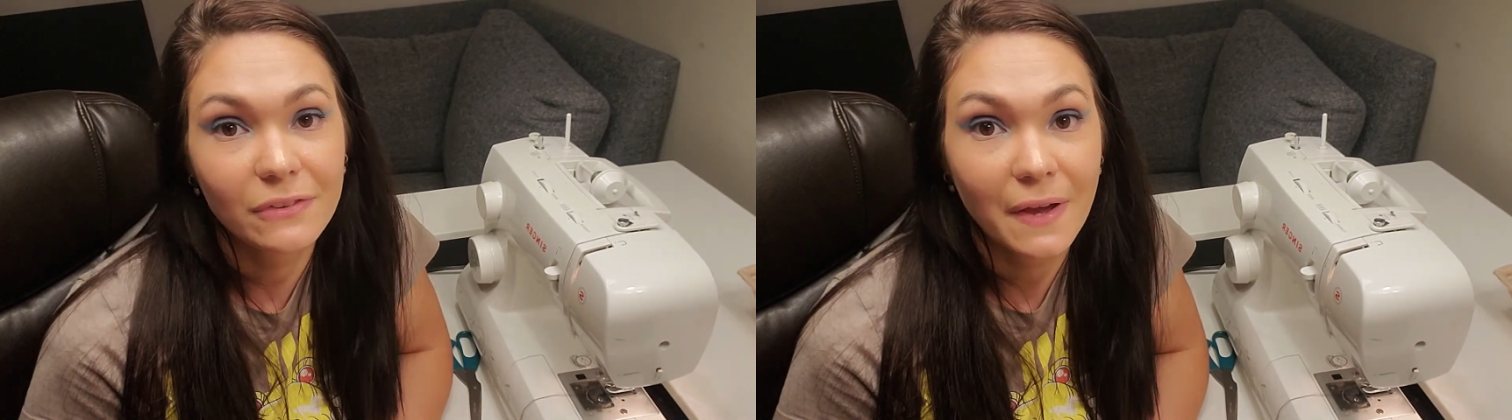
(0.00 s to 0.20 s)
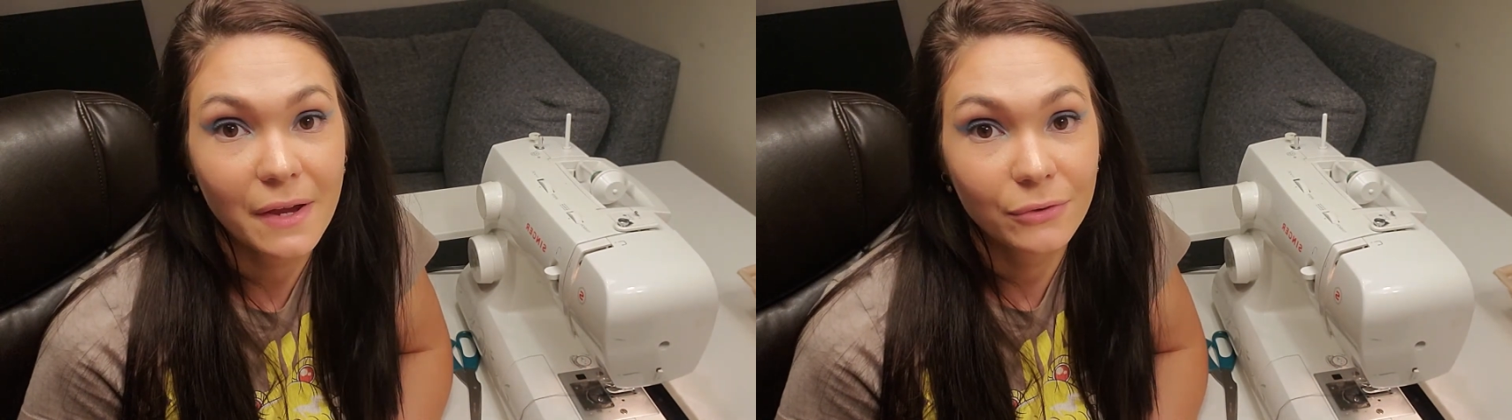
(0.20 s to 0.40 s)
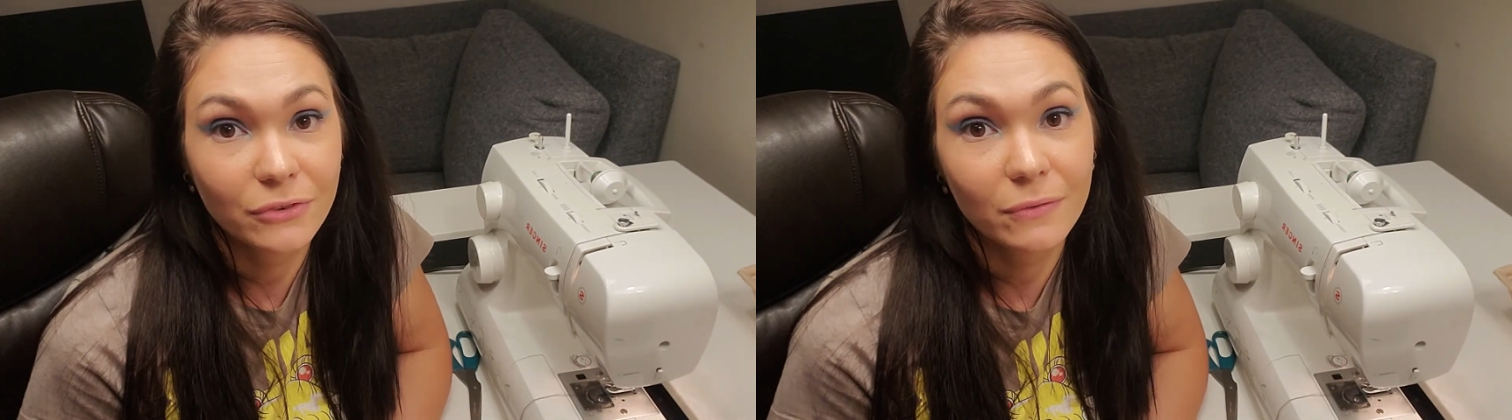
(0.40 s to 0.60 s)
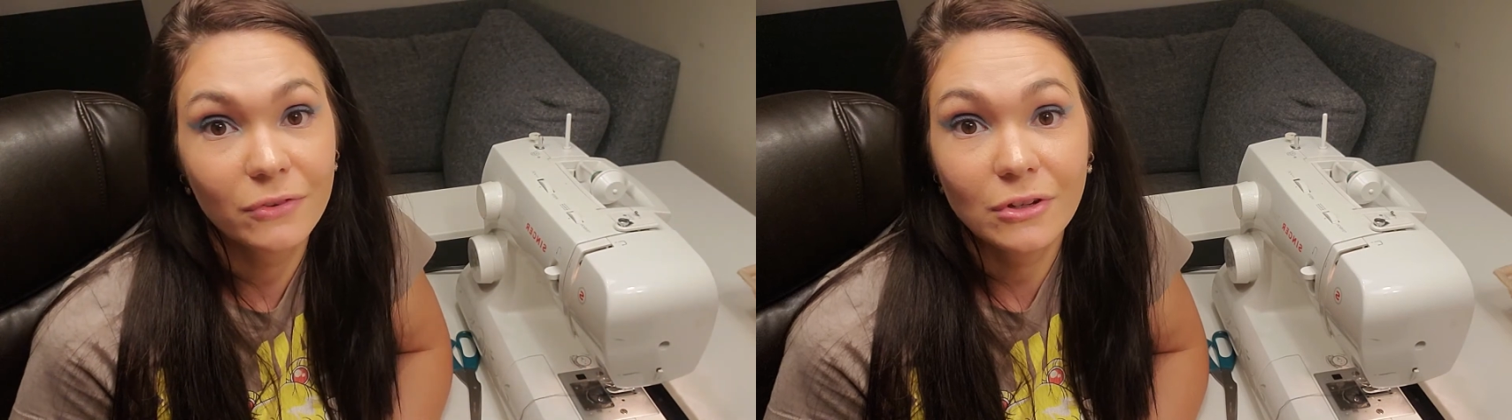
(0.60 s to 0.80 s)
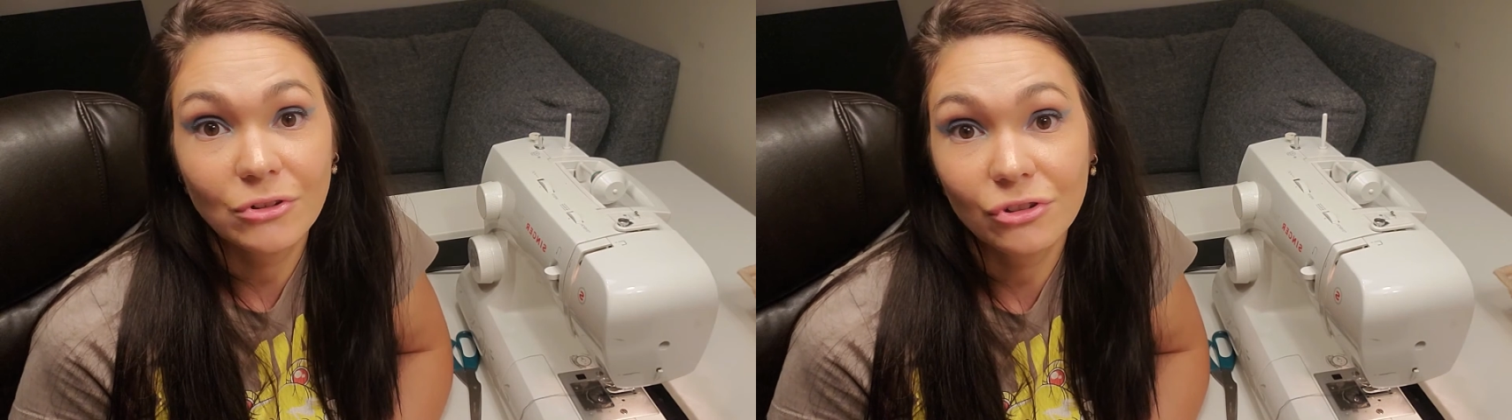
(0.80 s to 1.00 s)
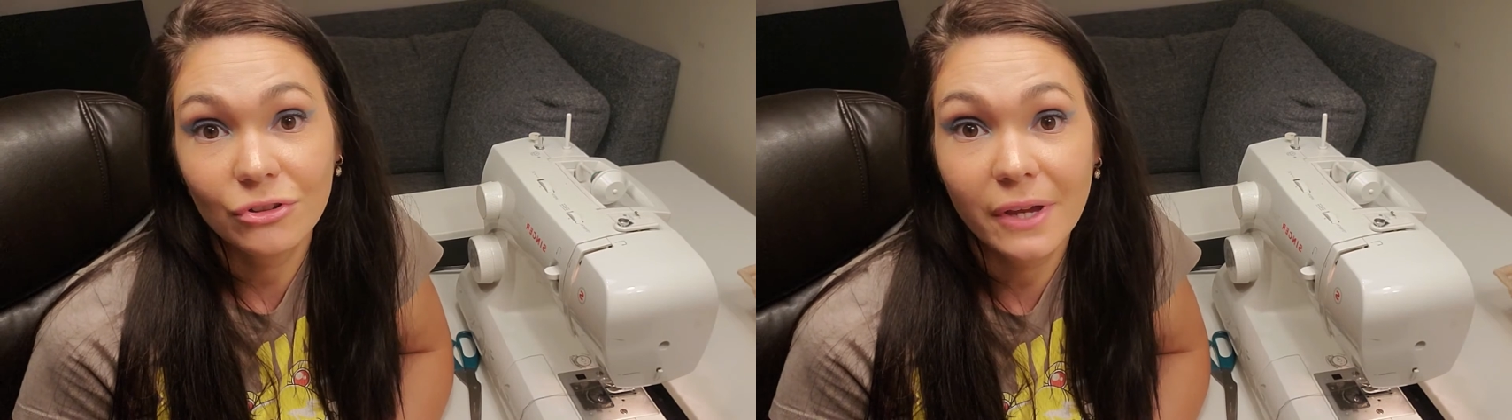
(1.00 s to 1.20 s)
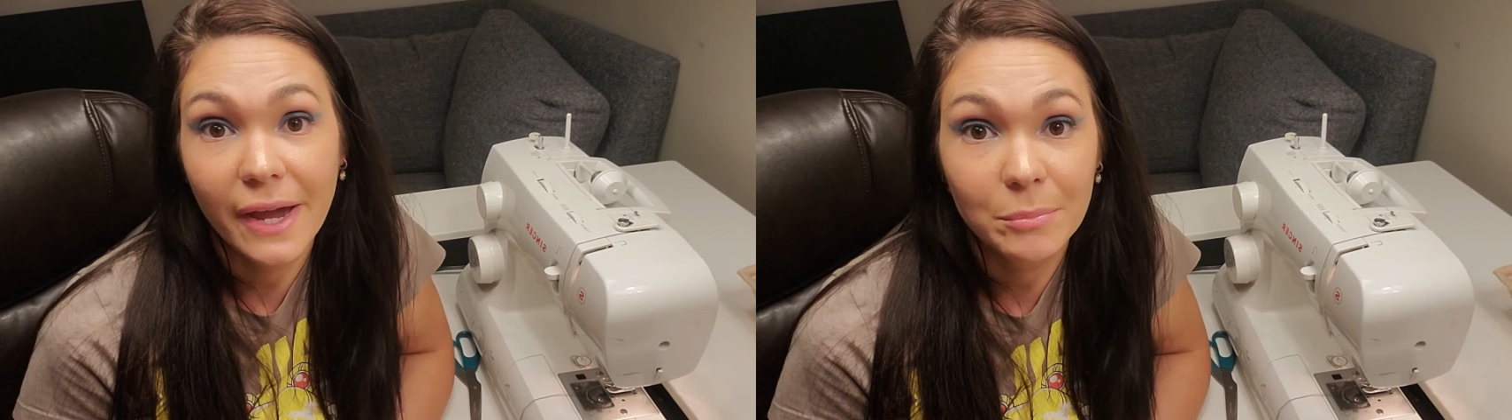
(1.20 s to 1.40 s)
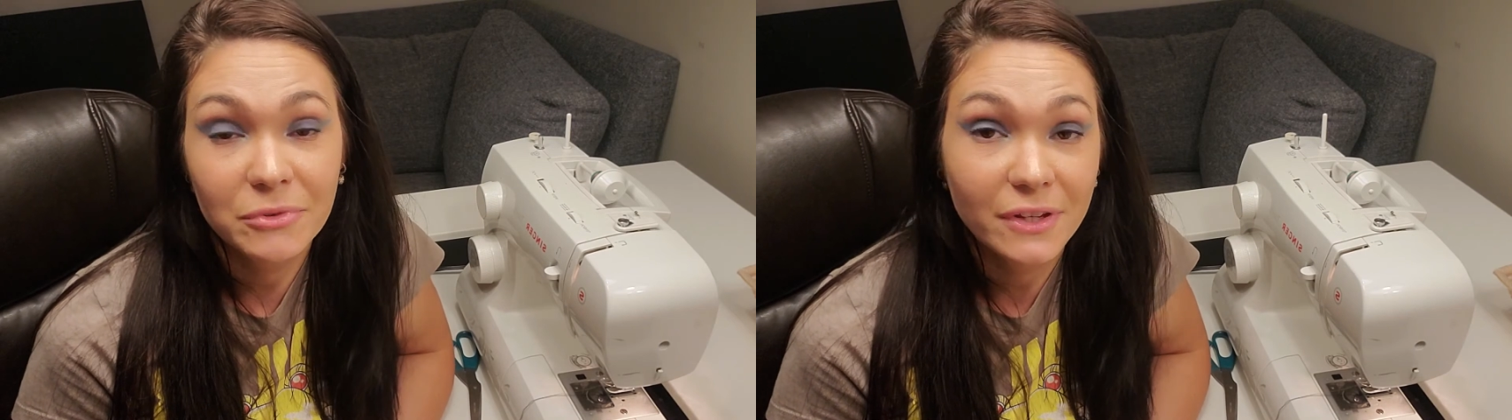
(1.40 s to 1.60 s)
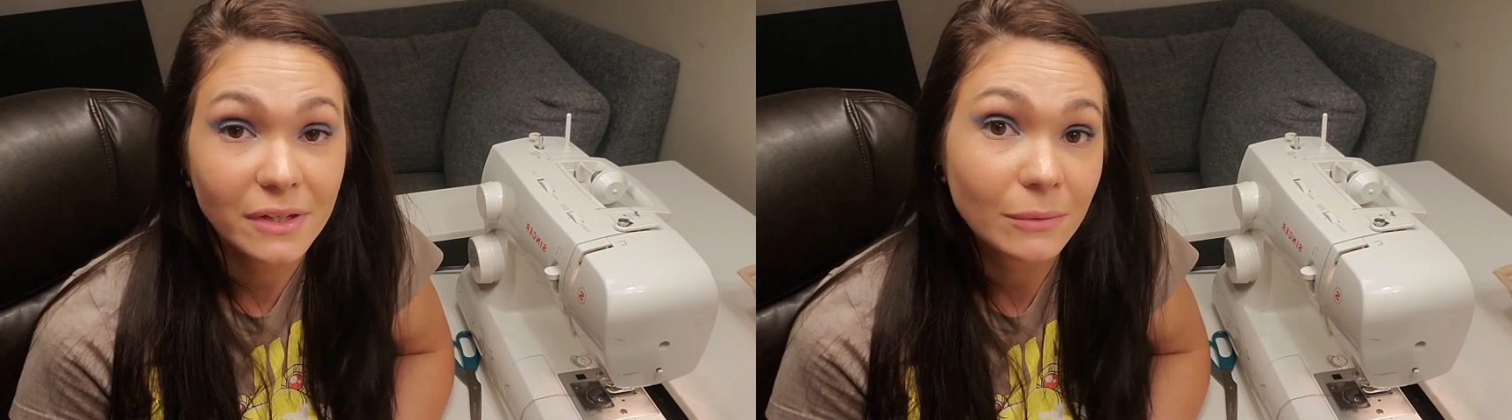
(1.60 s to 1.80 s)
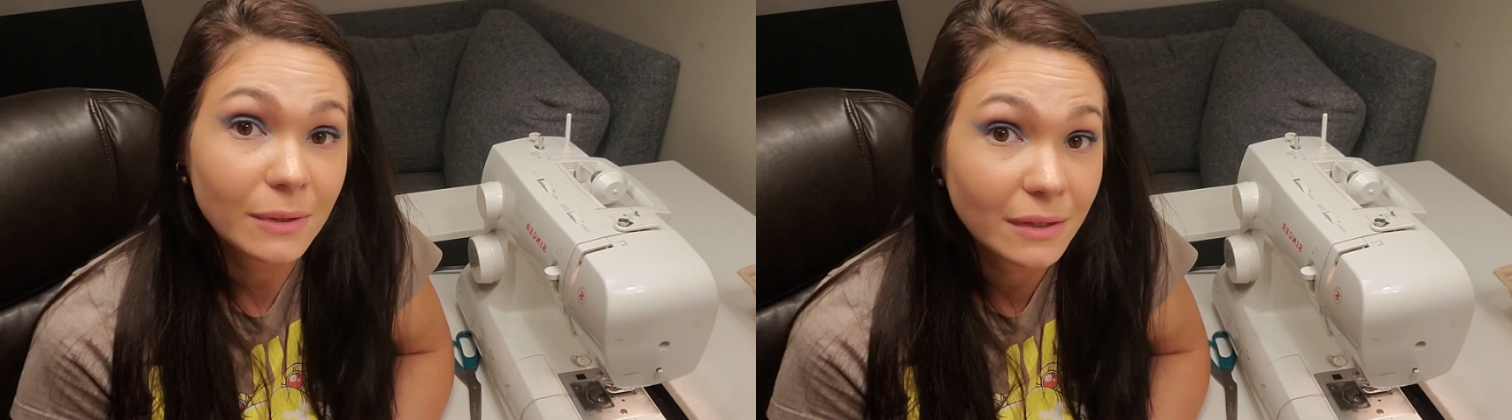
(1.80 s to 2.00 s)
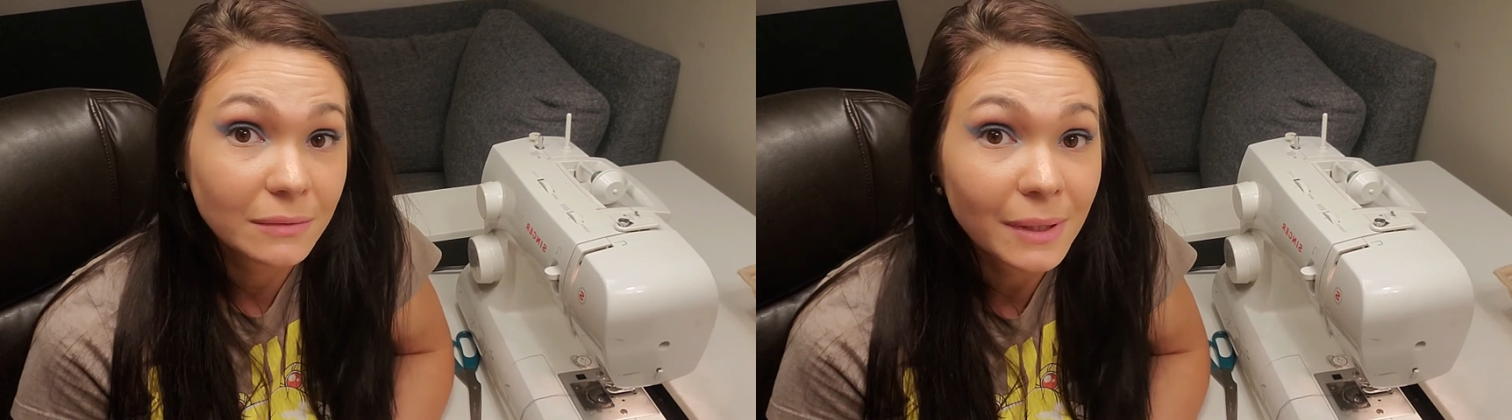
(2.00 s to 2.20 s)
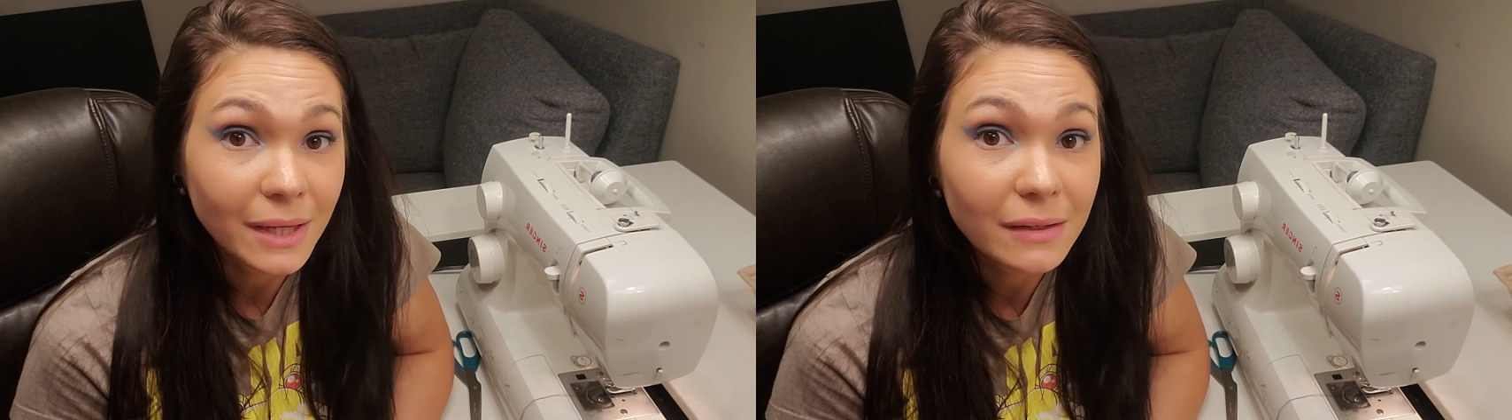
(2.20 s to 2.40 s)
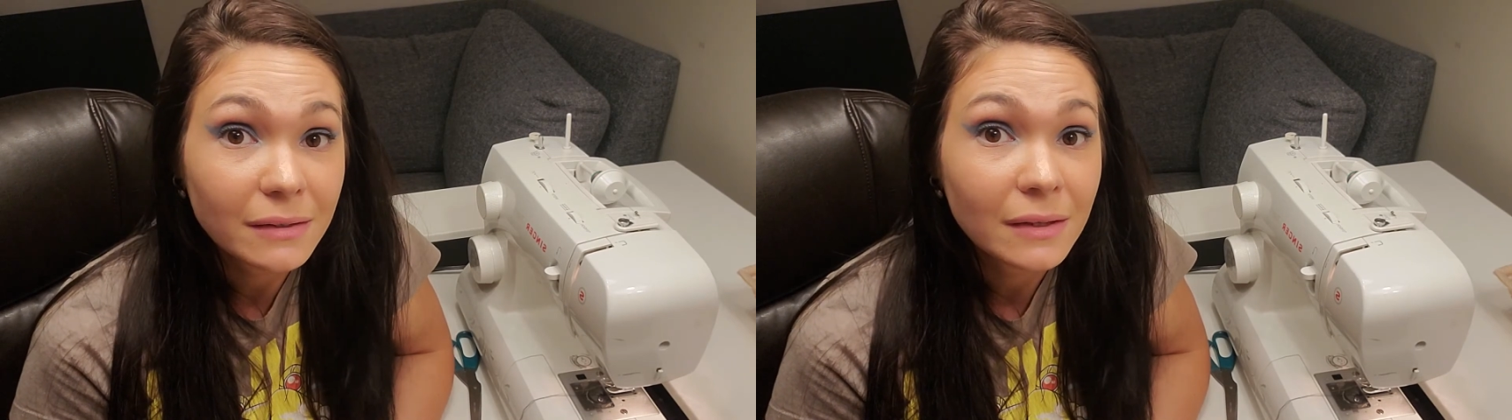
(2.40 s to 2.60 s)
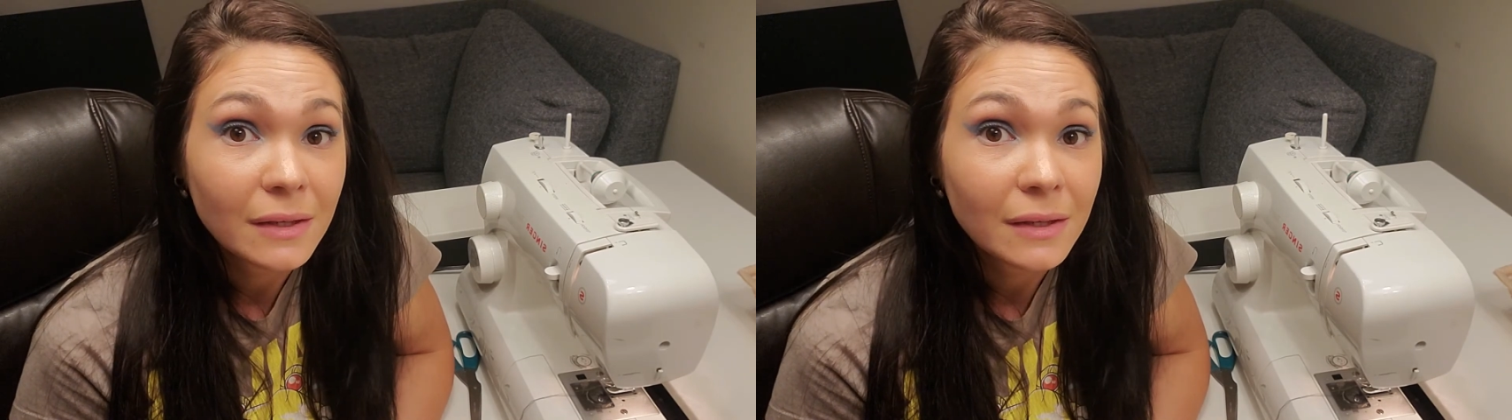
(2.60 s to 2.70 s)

styles of surgical caps that you can make.